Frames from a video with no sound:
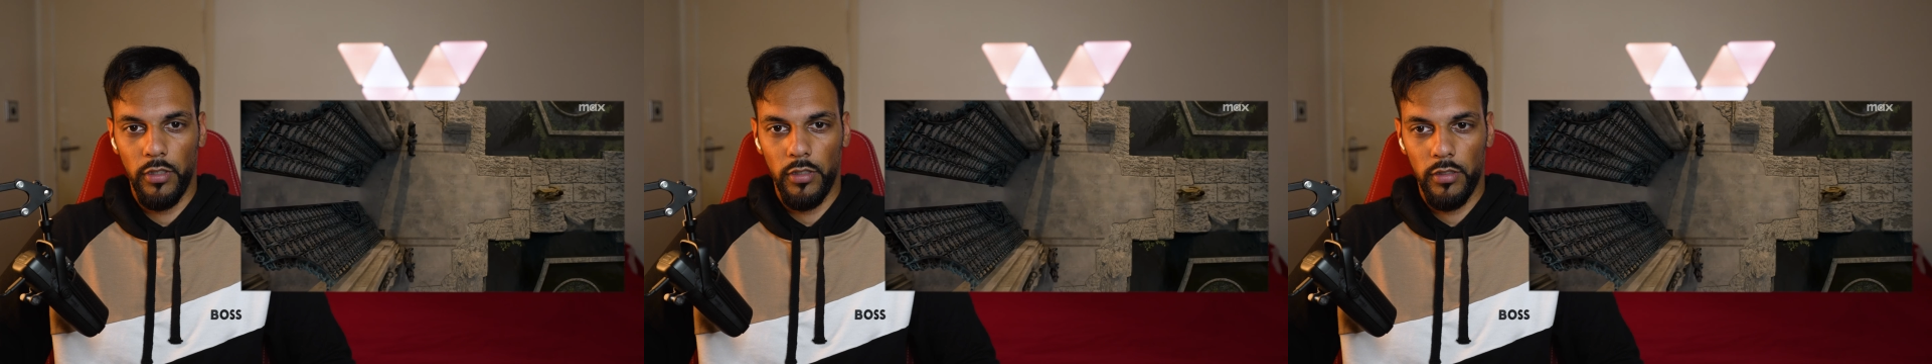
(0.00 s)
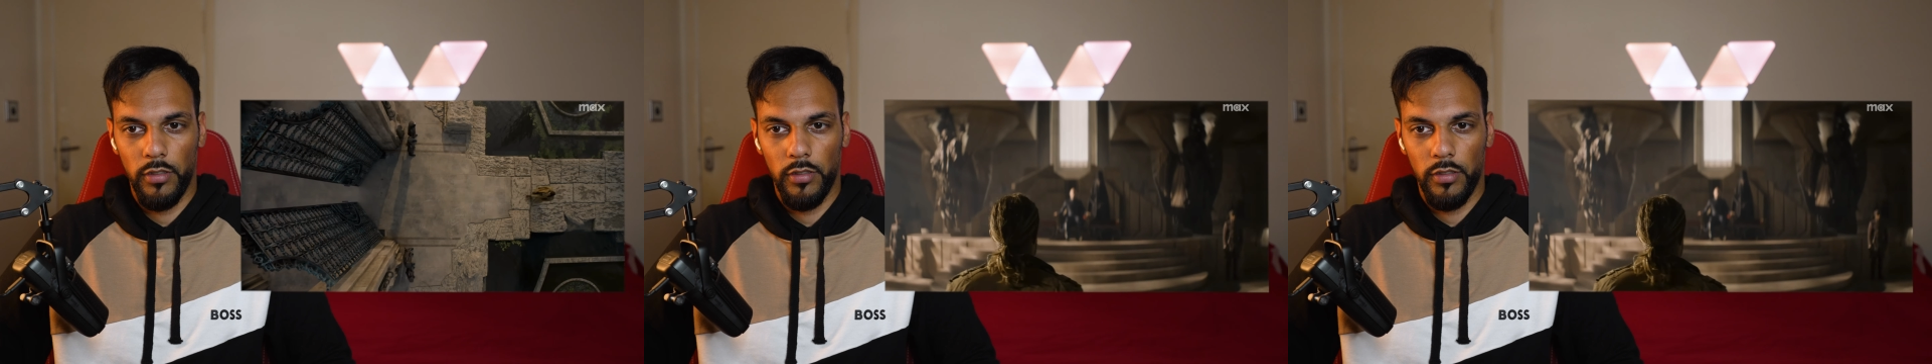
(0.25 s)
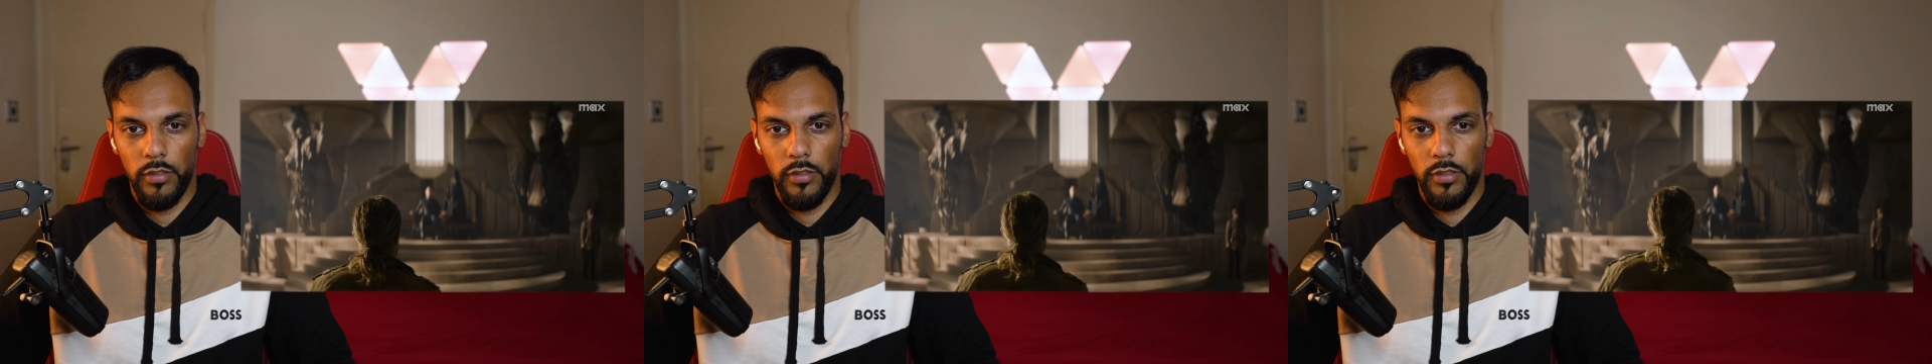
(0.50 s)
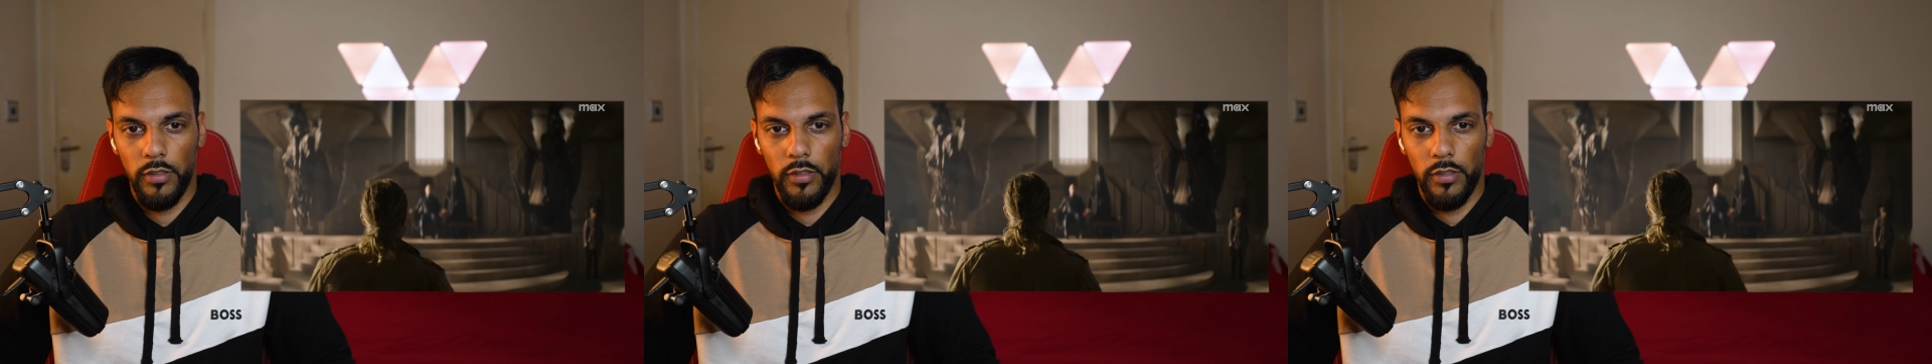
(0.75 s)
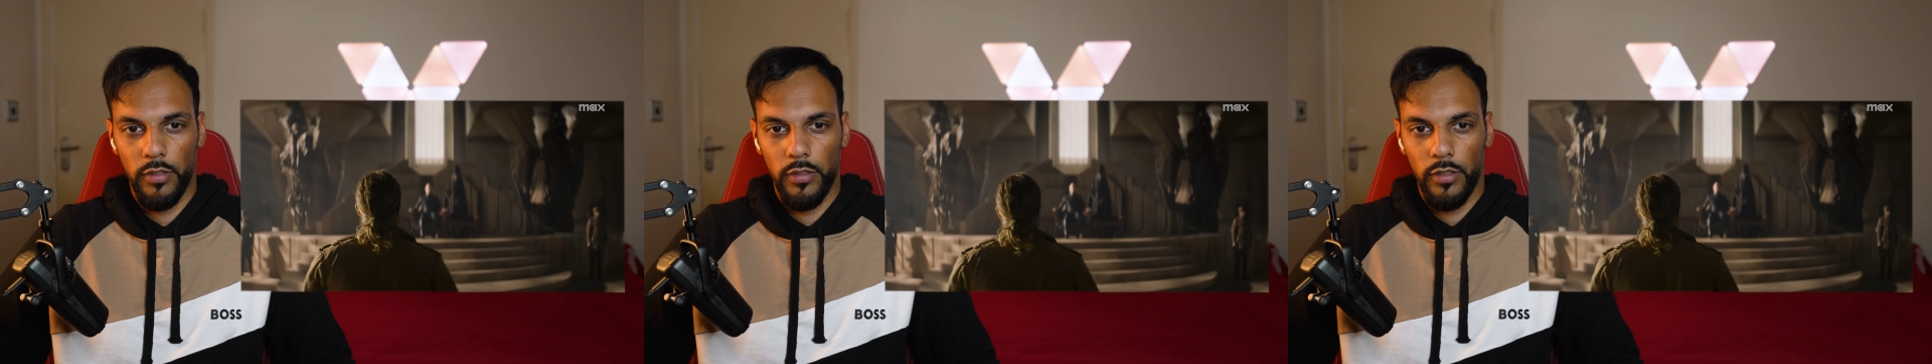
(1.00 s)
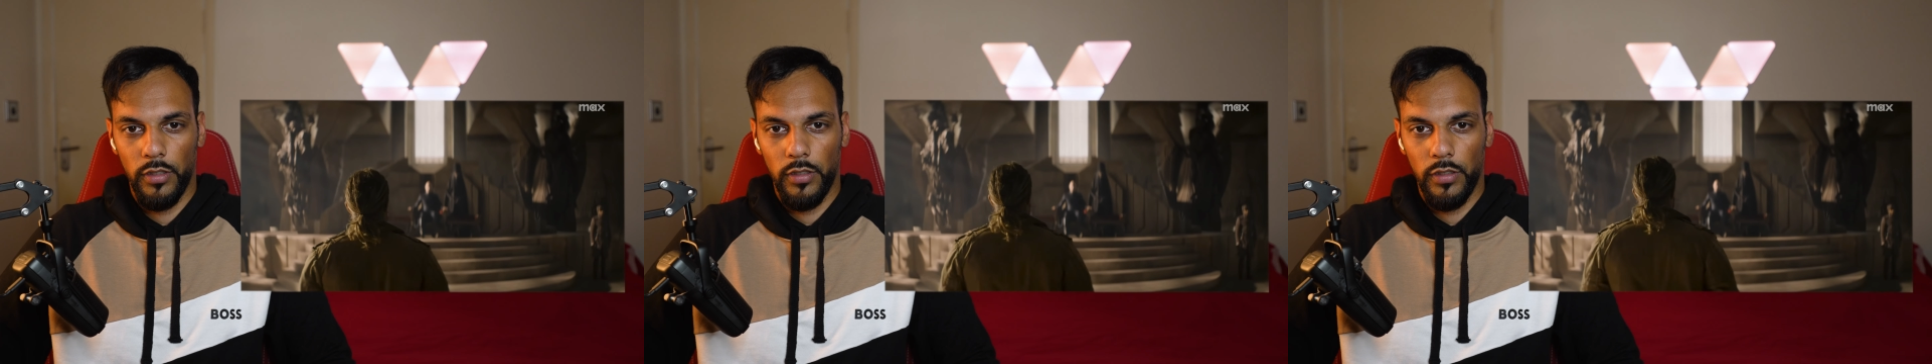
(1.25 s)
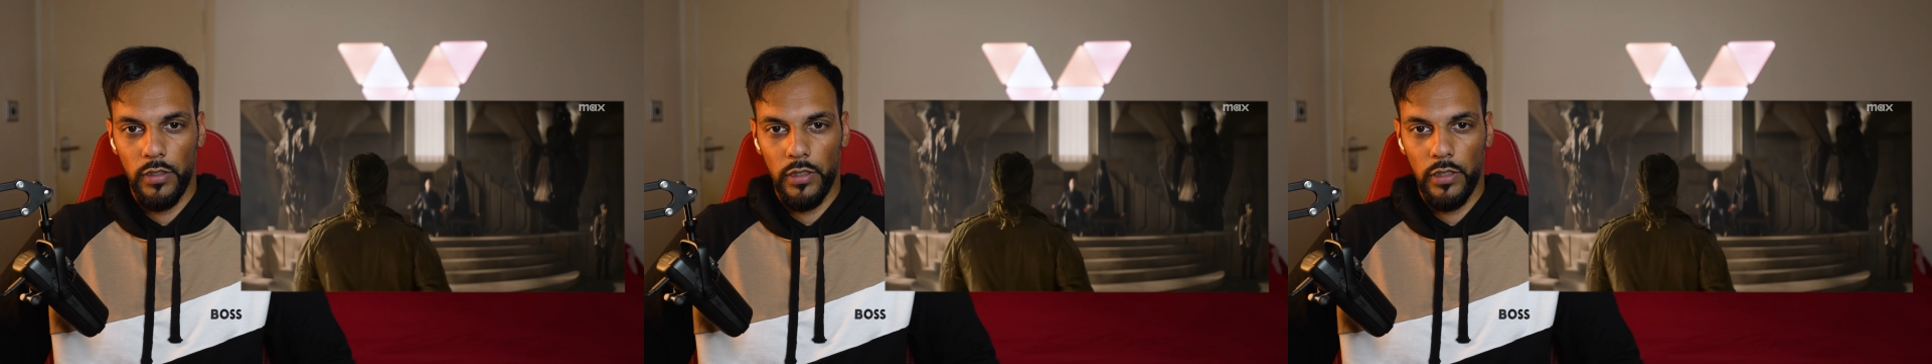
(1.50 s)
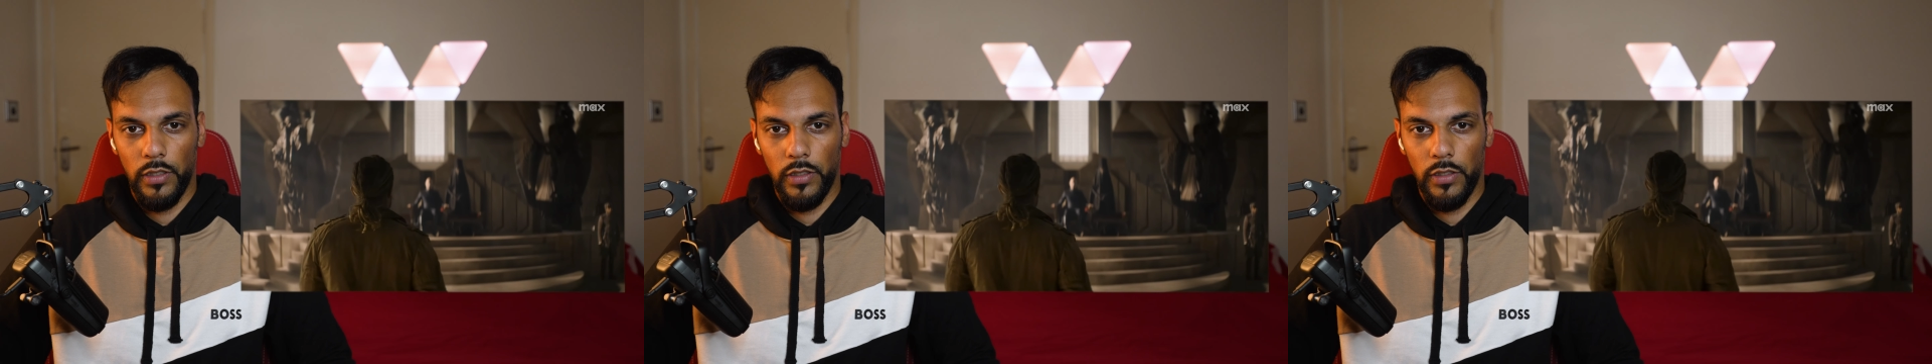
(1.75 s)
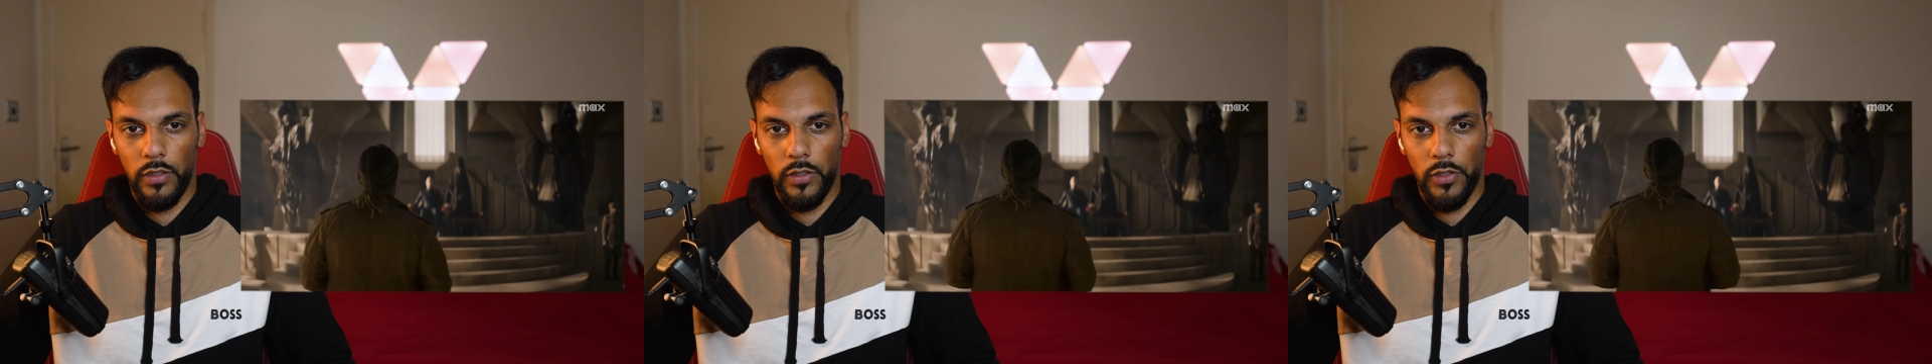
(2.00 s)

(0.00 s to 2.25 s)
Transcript: Assigned to the great houses to help